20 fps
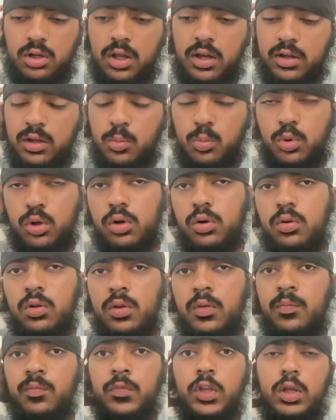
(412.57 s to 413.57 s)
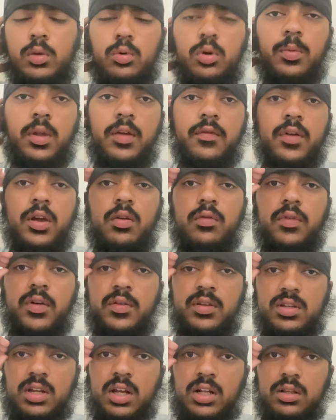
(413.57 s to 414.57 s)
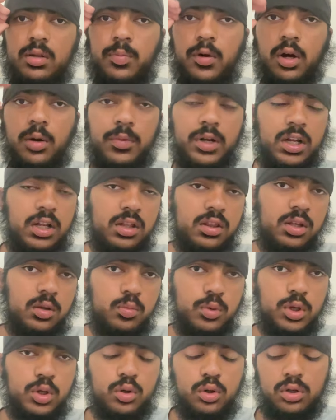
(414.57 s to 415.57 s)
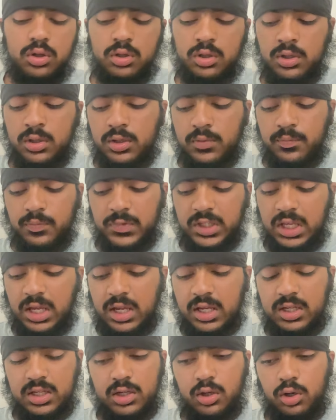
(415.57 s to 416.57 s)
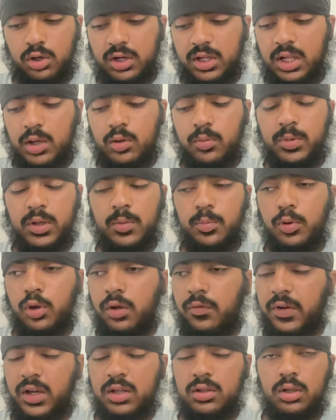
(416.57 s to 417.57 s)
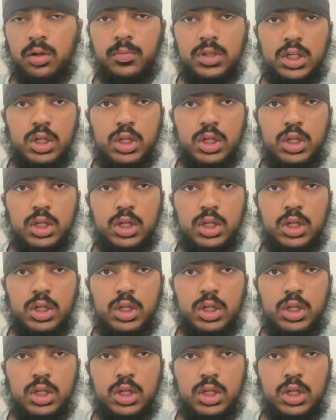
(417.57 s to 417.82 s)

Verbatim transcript: Like, it will, it will be a very, very stacked department. And I think we could get in De Jong, and that would be a perfect summer.